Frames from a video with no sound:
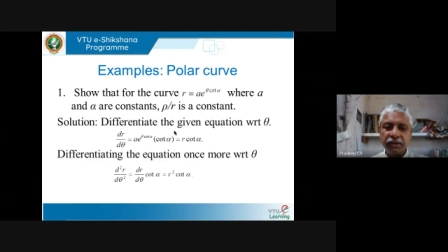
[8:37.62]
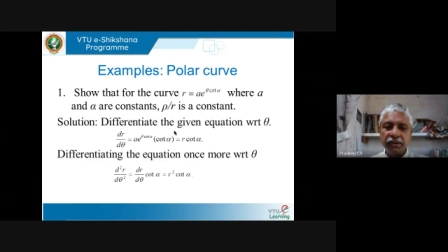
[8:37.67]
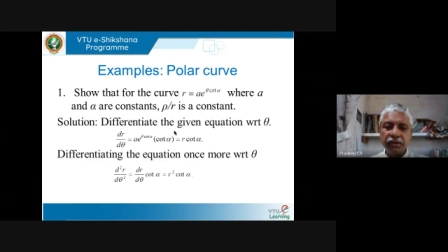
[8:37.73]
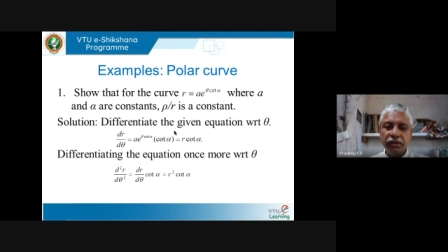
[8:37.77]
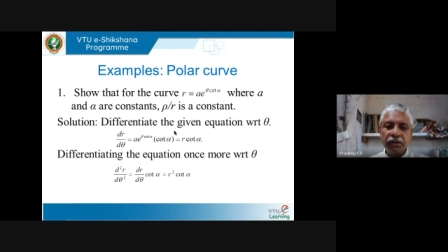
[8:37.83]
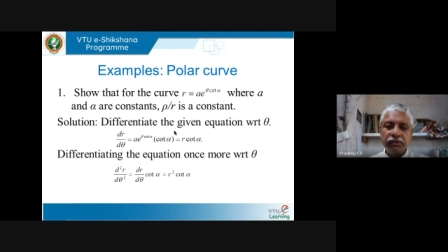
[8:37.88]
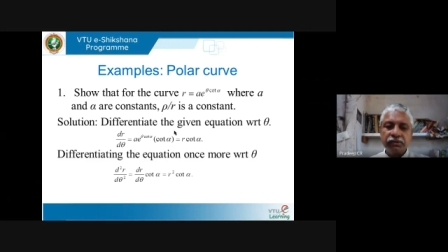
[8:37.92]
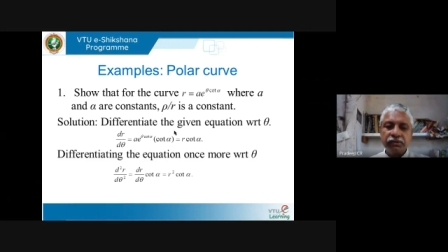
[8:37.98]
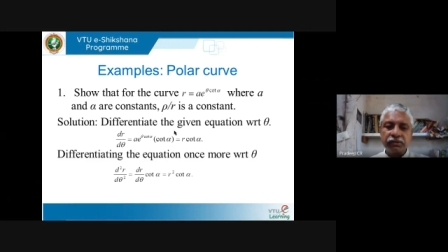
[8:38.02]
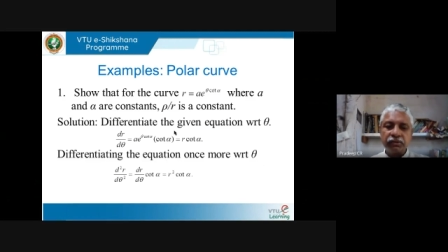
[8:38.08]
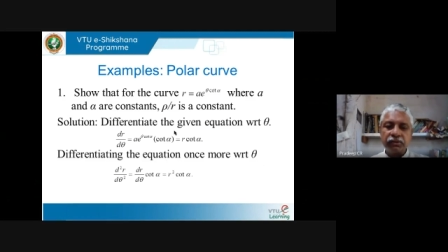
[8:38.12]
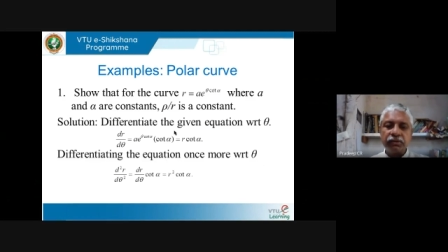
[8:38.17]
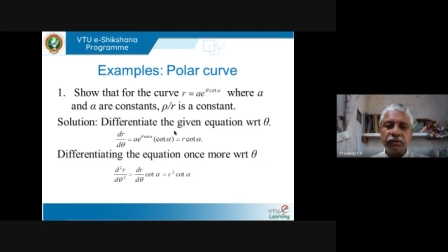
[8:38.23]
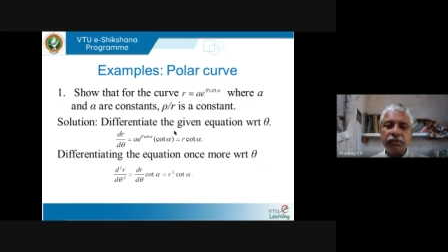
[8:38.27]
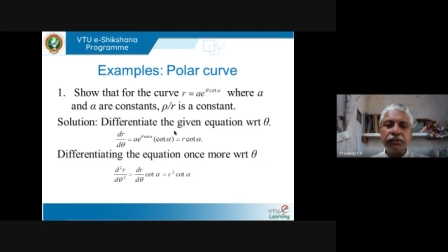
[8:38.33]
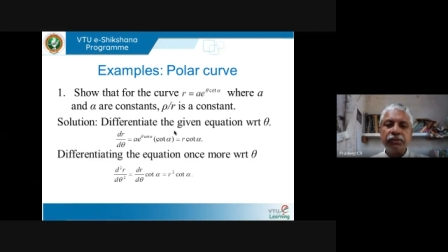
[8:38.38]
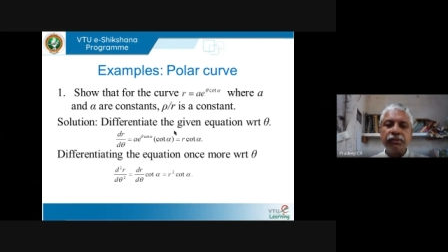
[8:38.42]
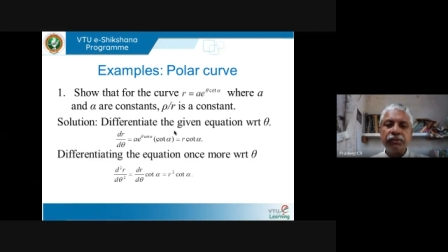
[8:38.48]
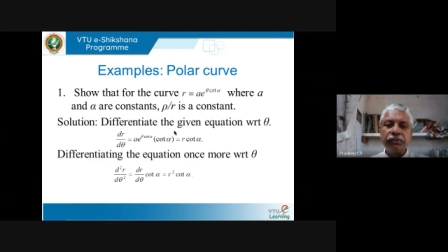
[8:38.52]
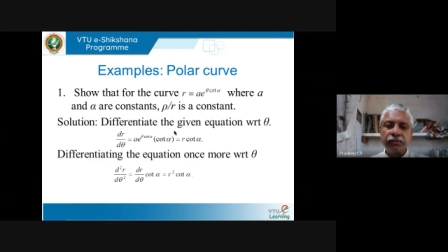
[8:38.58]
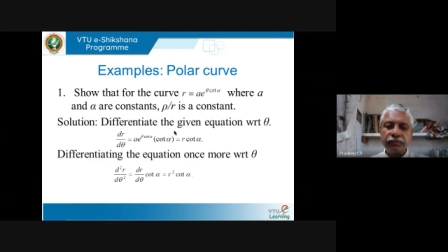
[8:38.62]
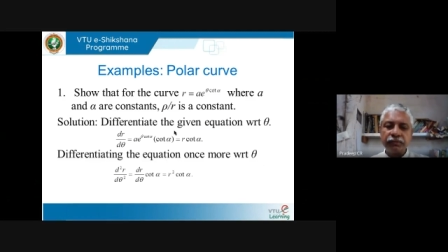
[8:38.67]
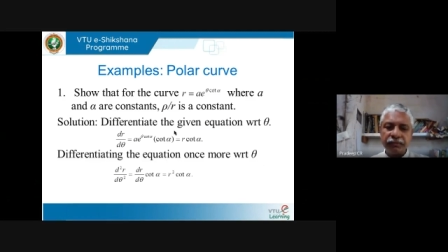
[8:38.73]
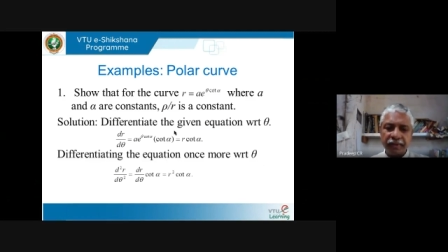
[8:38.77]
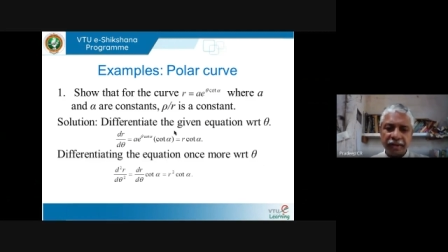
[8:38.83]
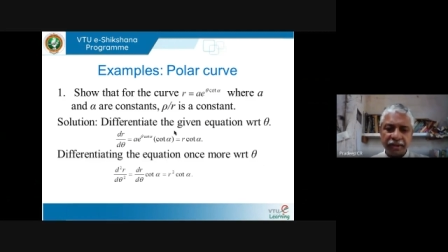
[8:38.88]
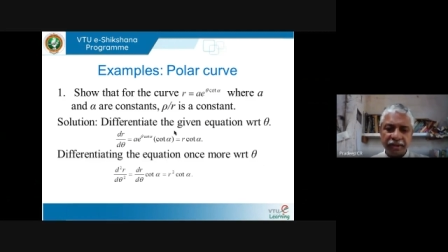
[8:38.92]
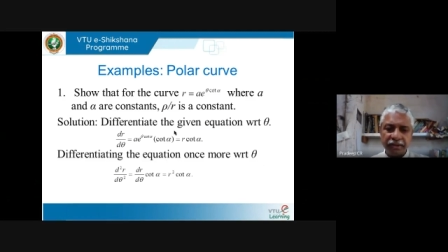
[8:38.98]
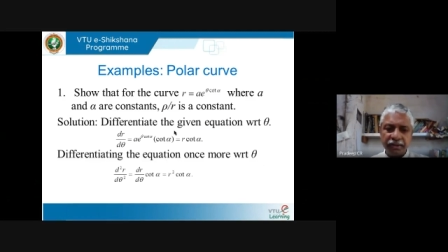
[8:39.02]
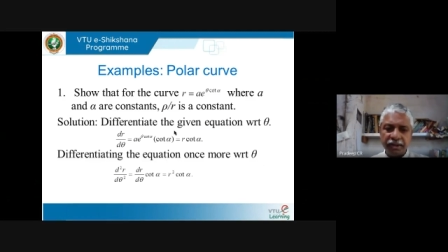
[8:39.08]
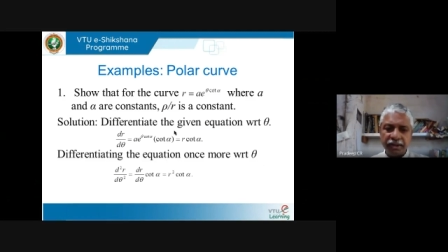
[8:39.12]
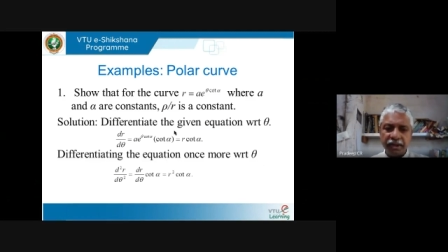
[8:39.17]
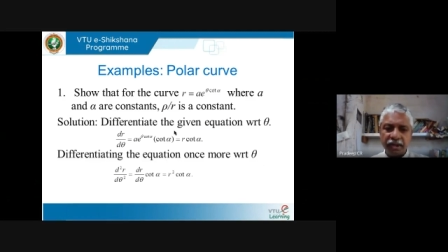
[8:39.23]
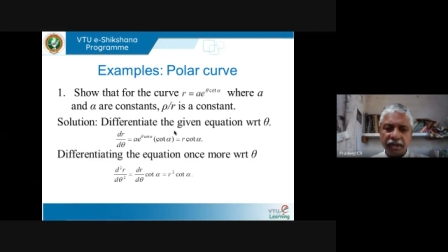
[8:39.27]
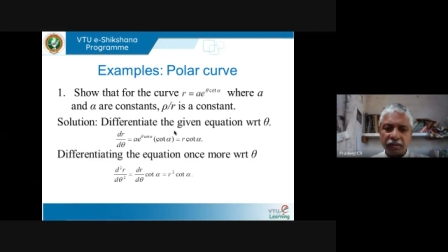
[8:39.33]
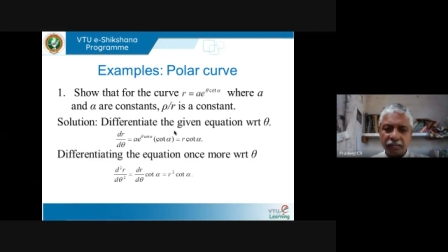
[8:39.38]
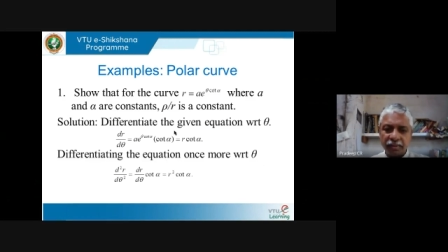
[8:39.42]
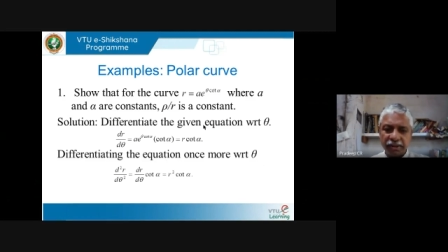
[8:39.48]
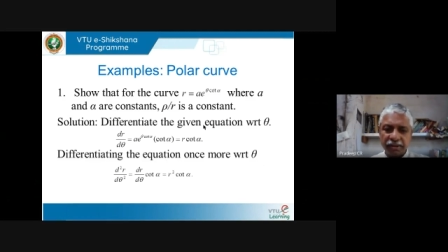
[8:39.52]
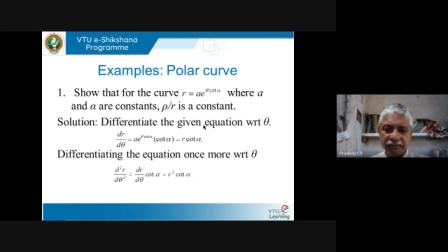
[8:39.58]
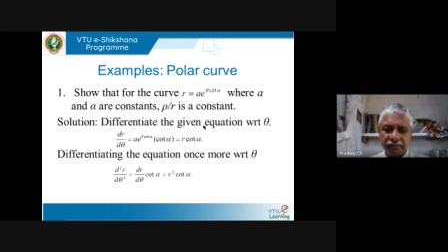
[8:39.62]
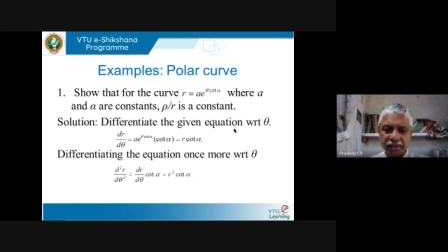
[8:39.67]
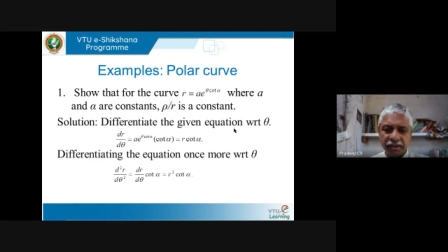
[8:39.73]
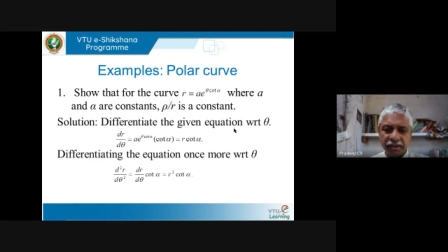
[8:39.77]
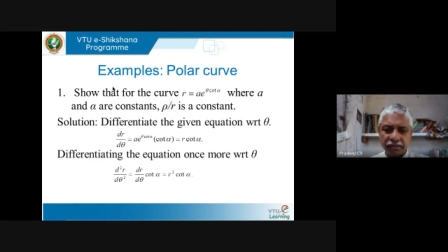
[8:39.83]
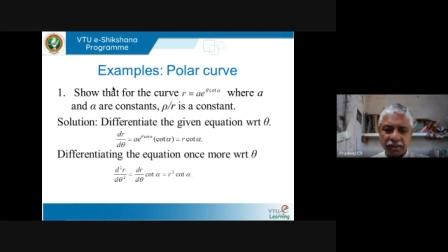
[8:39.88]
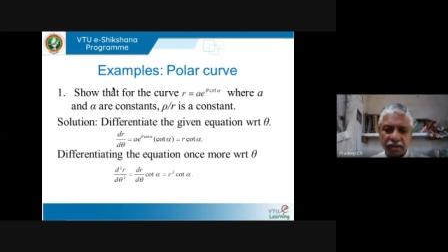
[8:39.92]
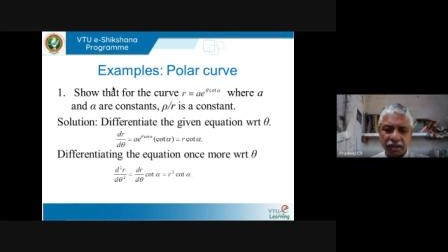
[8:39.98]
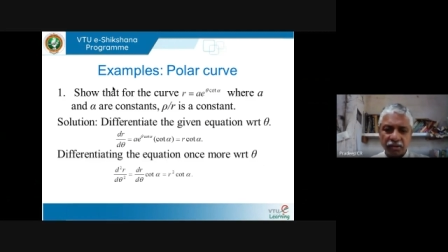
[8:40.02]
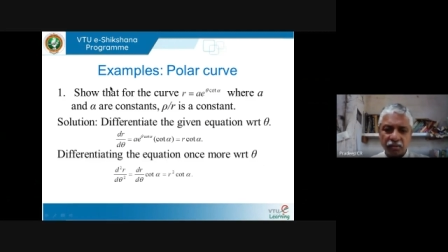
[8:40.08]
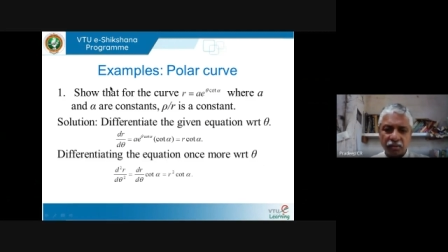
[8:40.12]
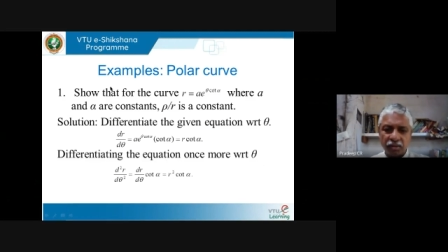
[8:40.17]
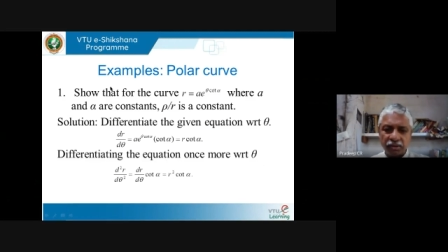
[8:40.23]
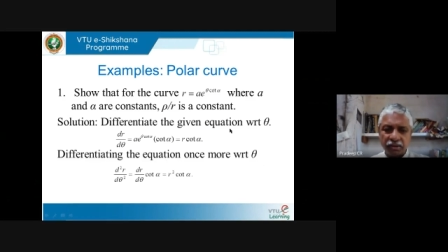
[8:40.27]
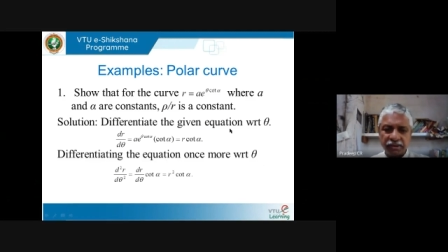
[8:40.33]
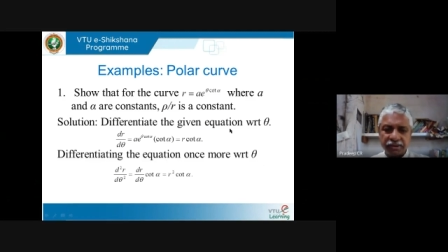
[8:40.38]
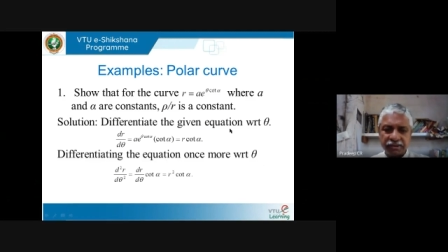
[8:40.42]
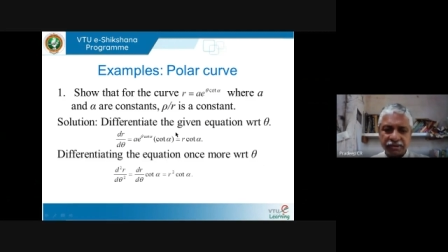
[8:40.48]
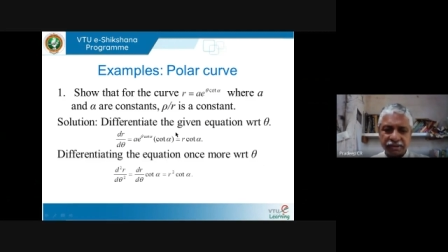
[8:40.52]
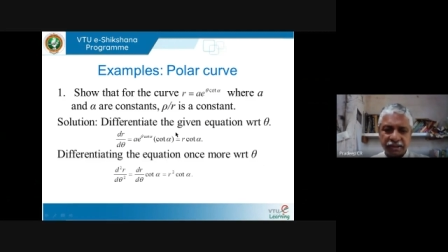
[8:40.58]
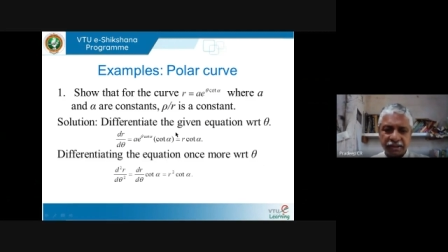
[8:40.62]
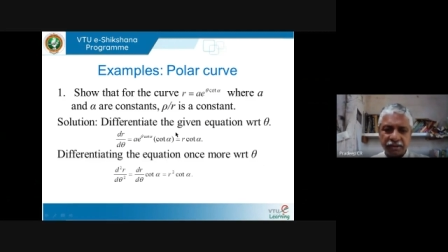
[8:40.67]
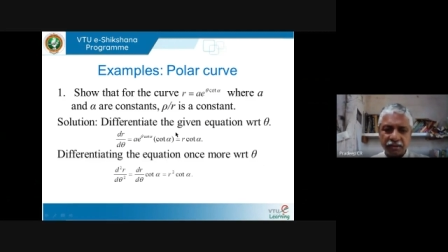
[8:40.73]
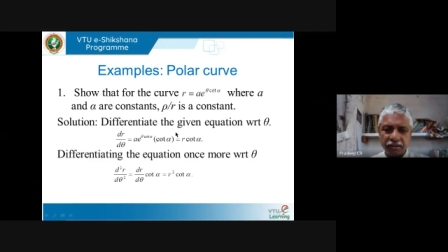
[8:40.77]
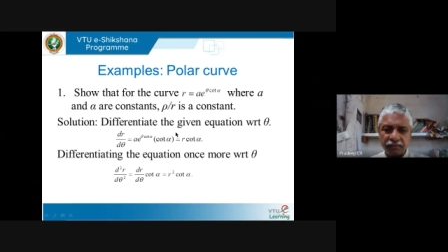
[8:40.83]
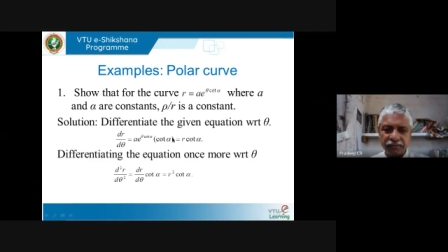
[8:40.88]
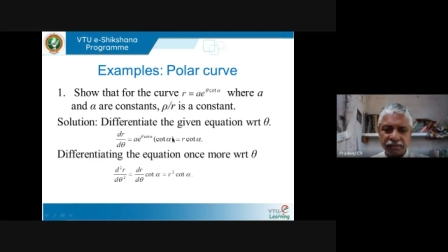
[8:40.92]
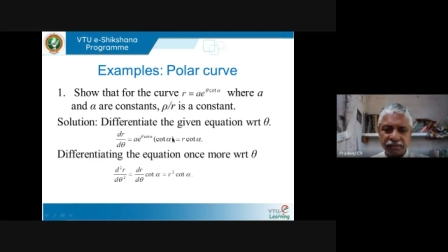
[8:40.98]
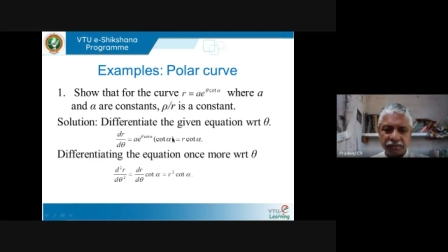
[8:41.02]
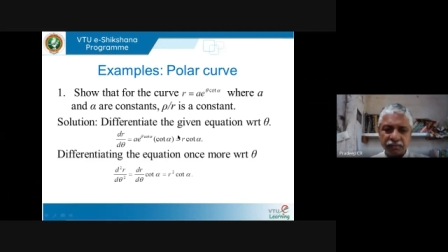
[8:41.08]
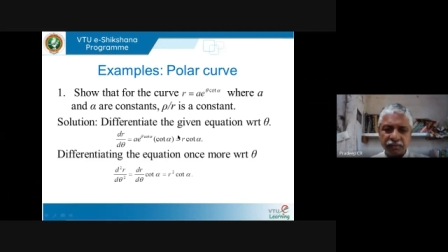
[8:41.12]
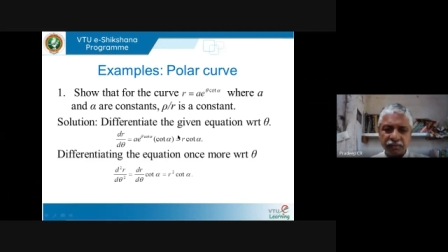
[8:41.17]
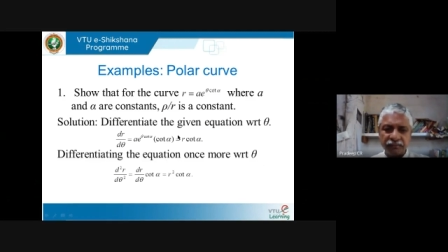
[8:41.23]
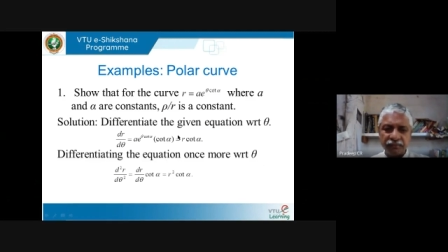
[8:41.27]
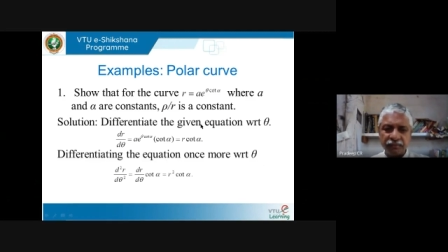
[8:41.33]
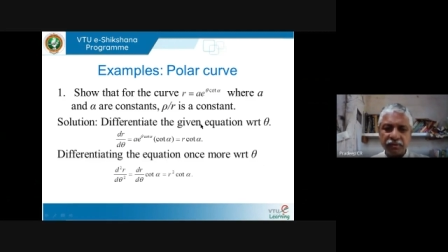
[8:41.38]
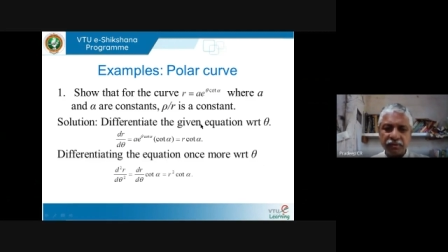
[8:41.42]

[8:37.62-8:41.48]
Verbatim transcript: So you find dr by, we have done all this kind of thing before.